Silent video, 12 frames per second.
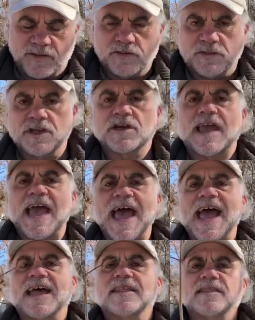to look
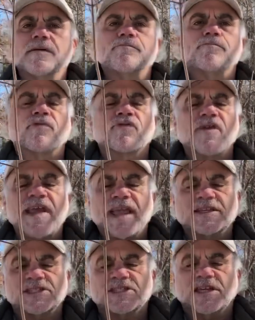at the
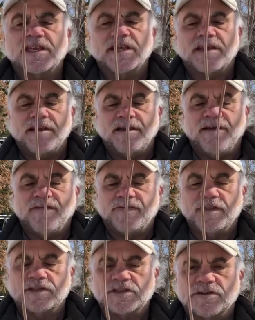branching of
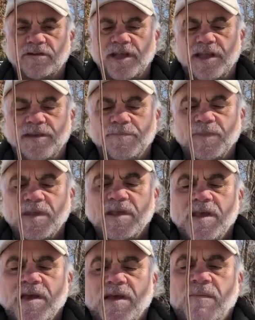the tree.
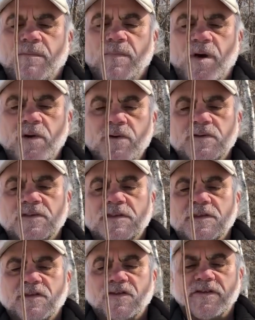
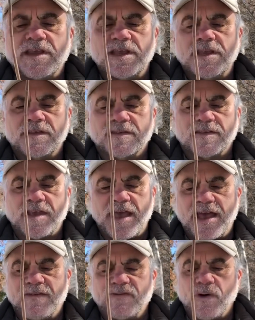Most trees
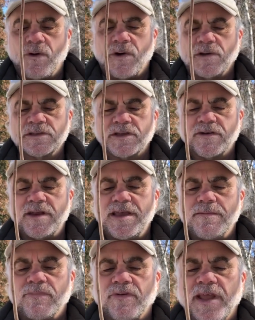have alternate
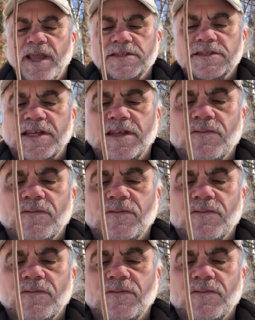branching,